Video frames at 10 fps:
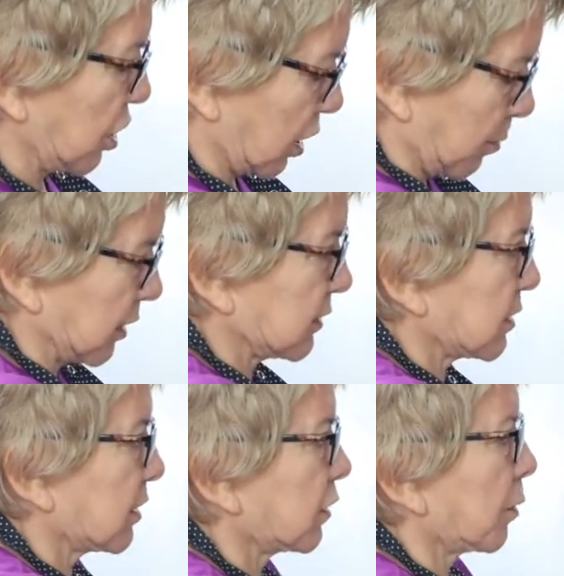talk about
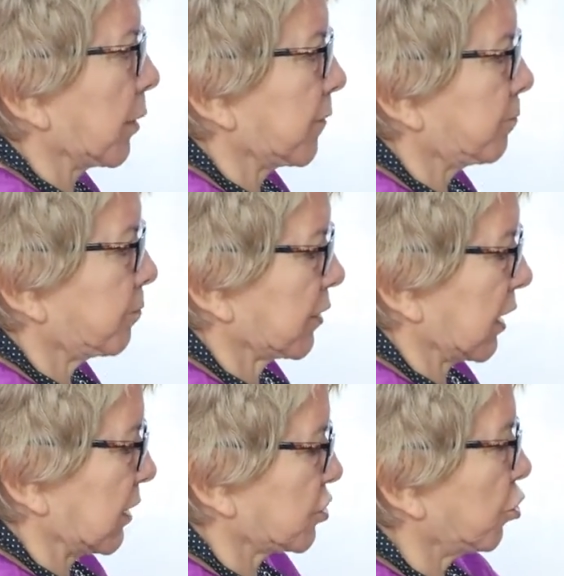this a little bit.
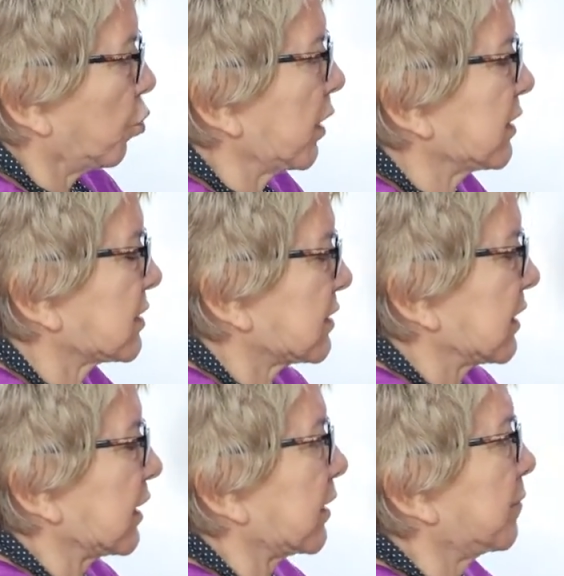Okay, so we
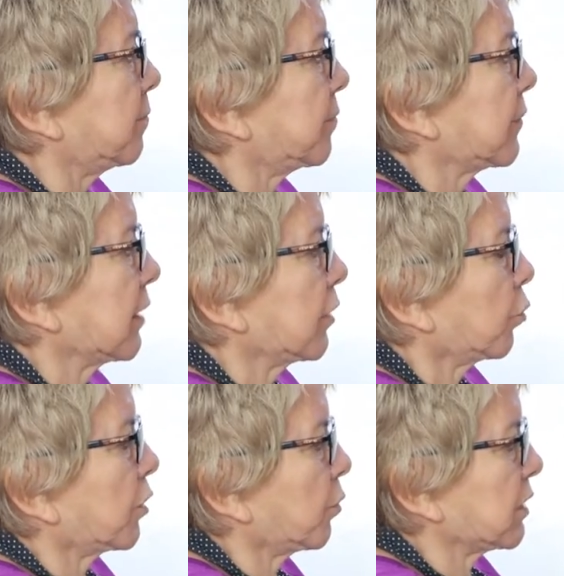see,
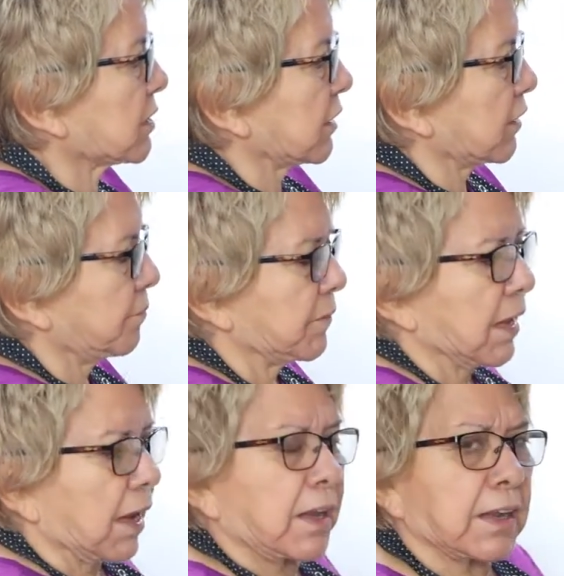what do we see?
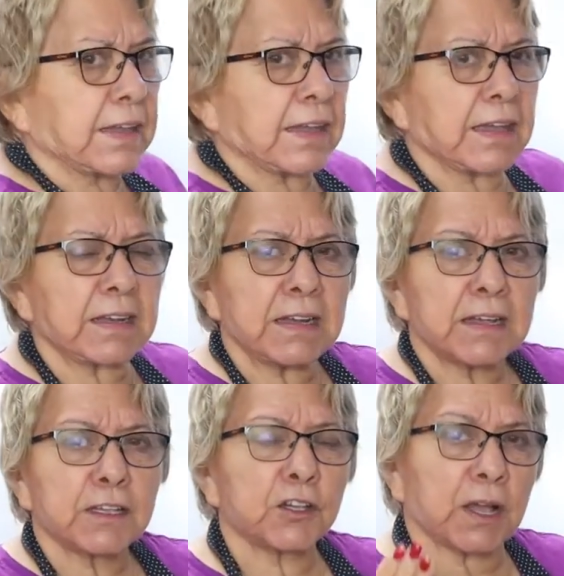And again,
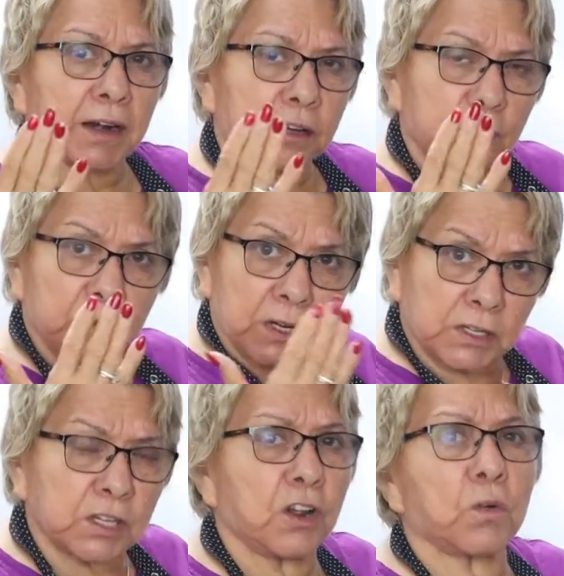you
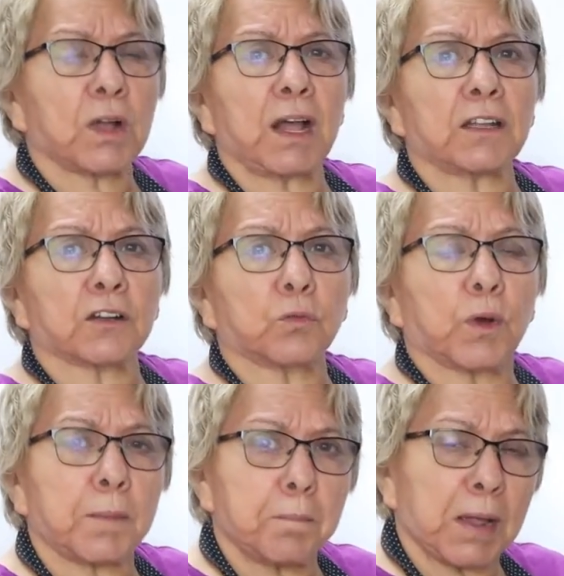need to know color,
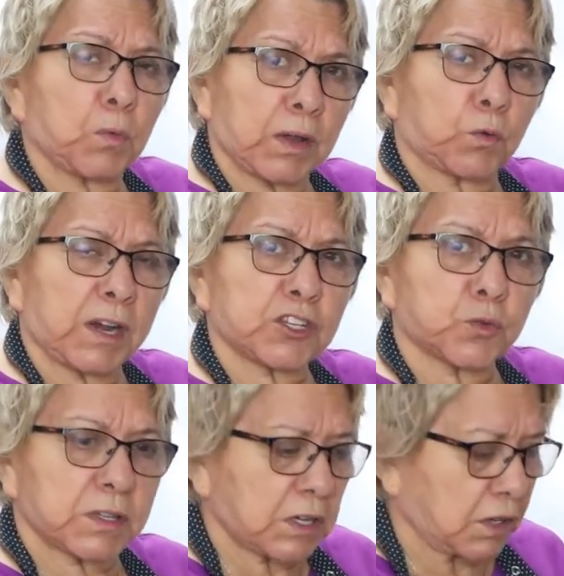what creates
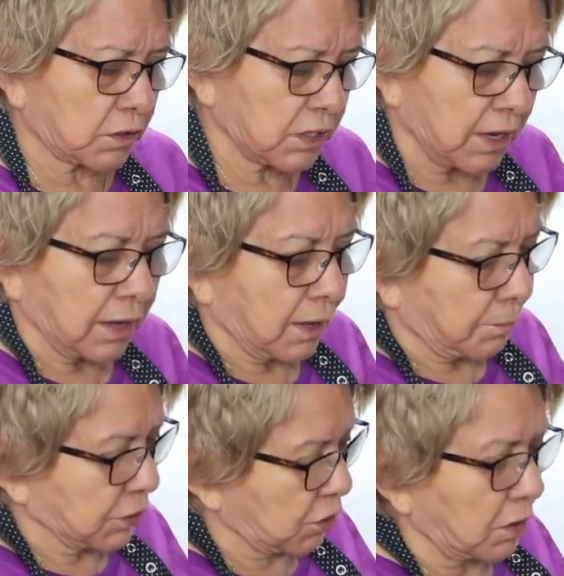results,
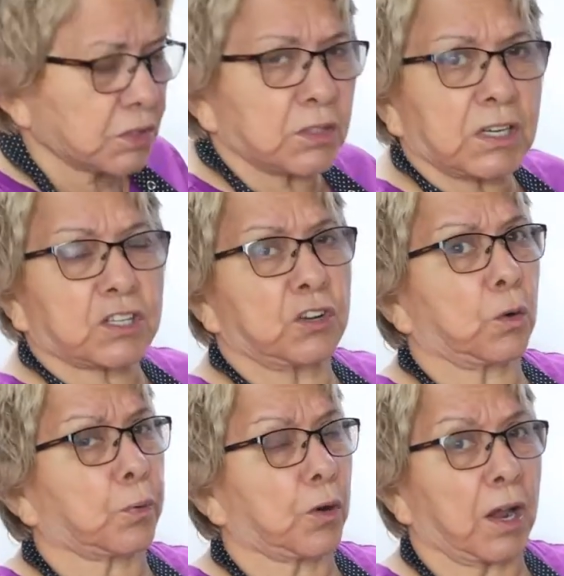but you also need to
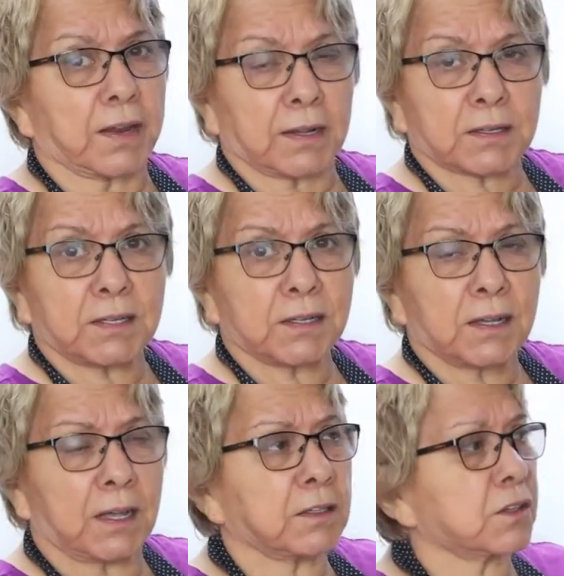know product.
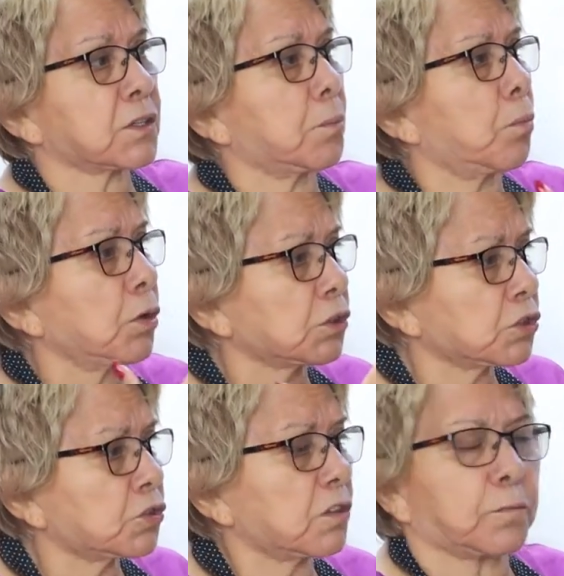And there's a
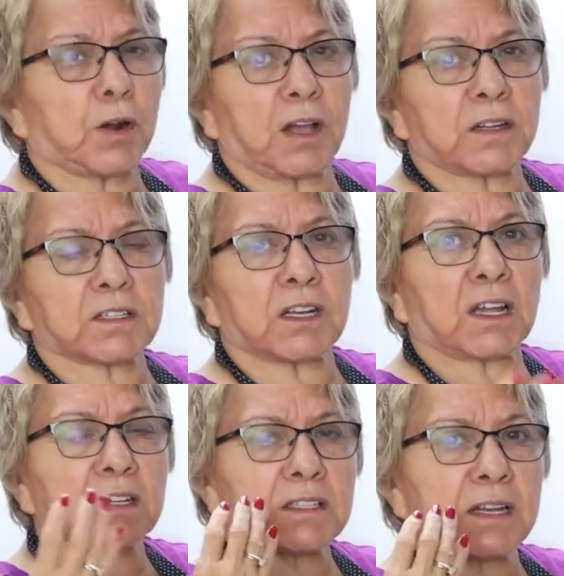multitude of products, and
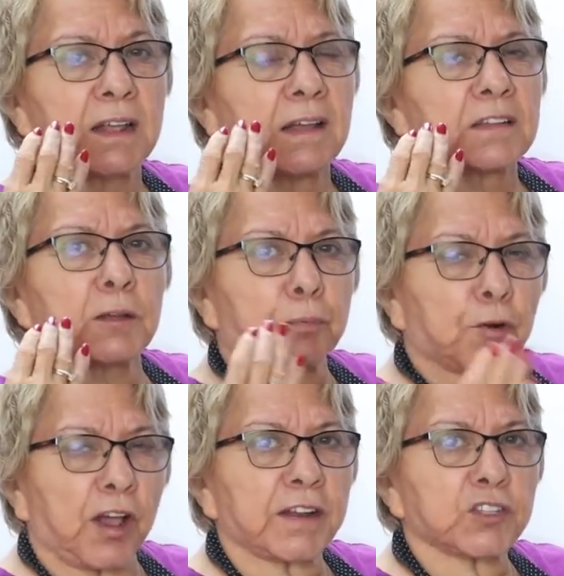like I said, the
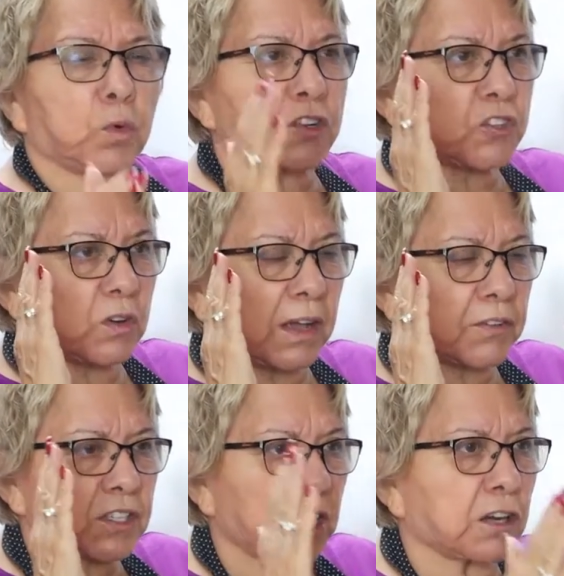products want you to have
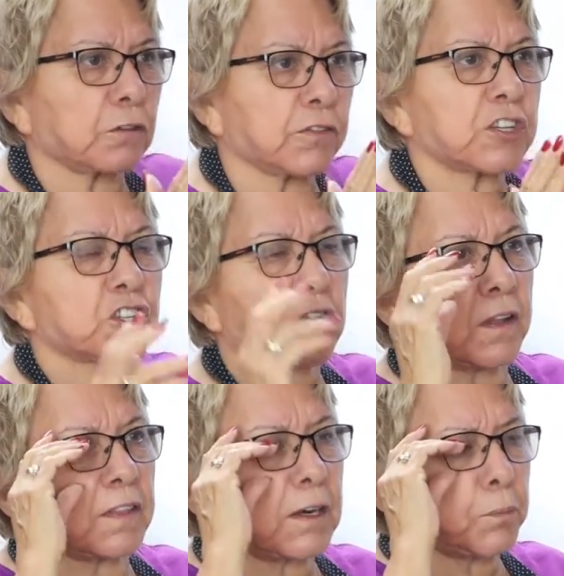a tunnel vision
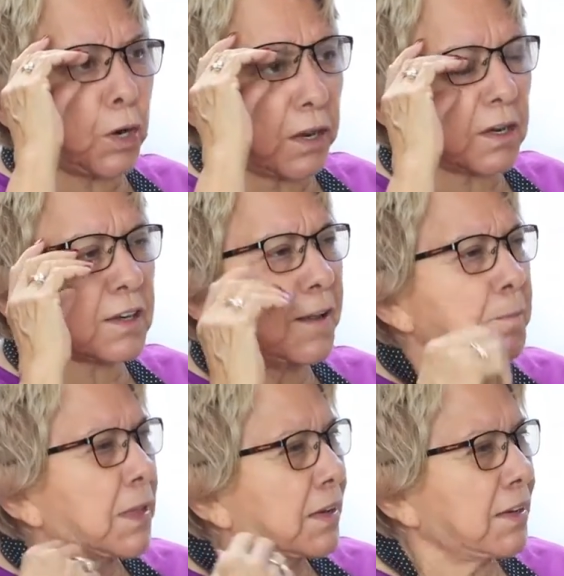on their product,
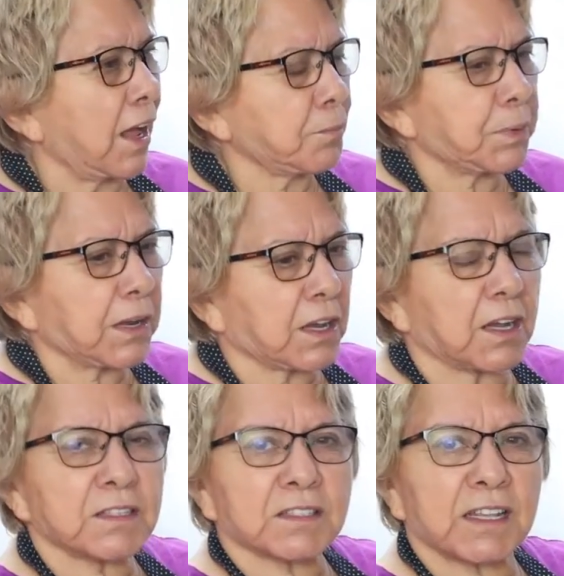not
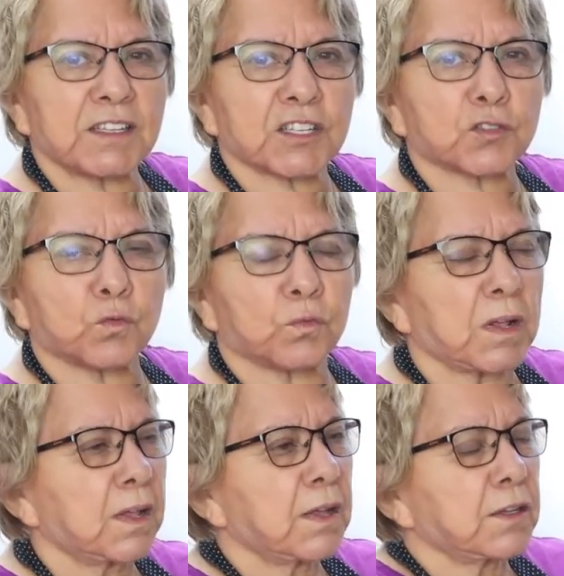because they just,
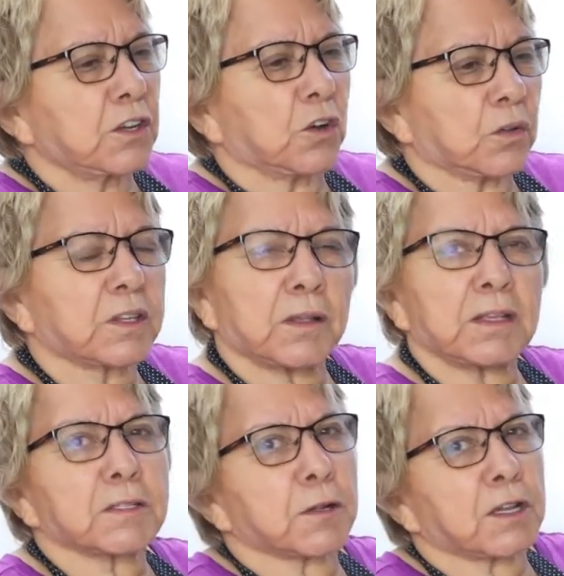
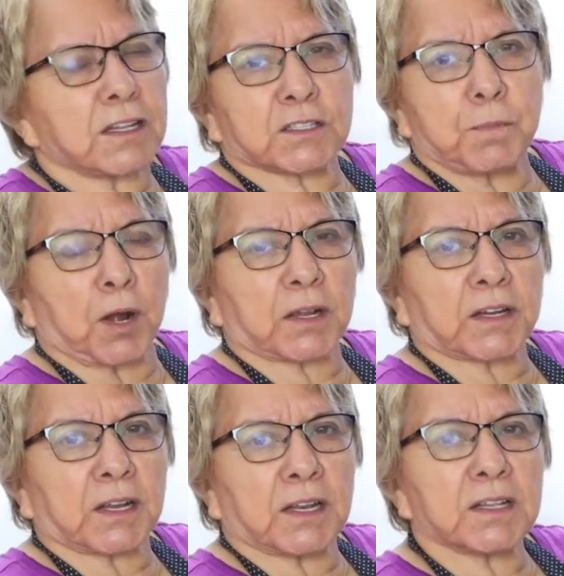it's
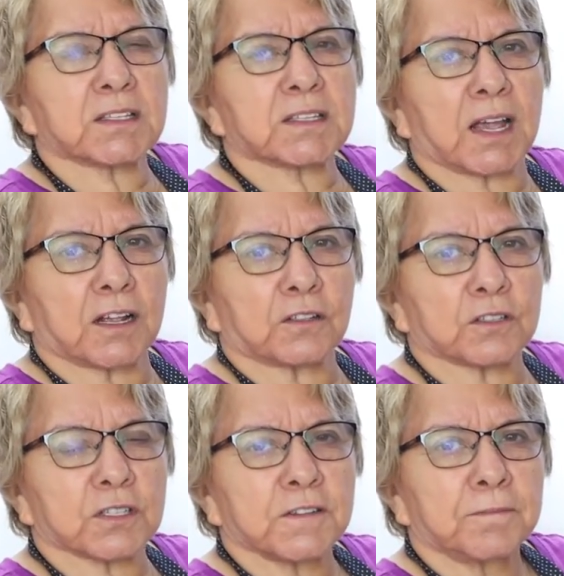marketing, it's
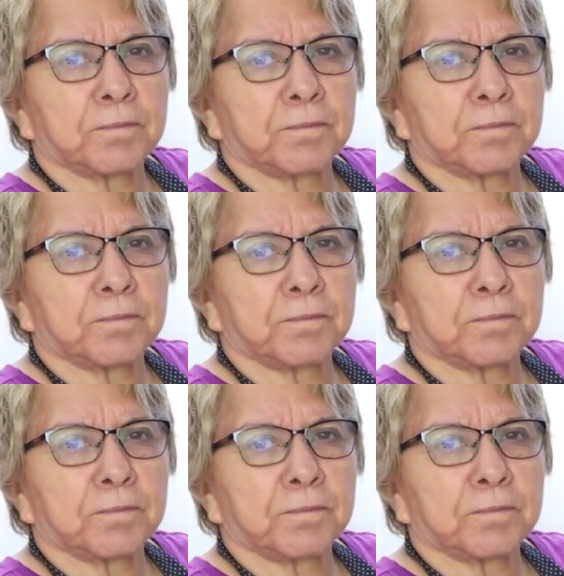sales.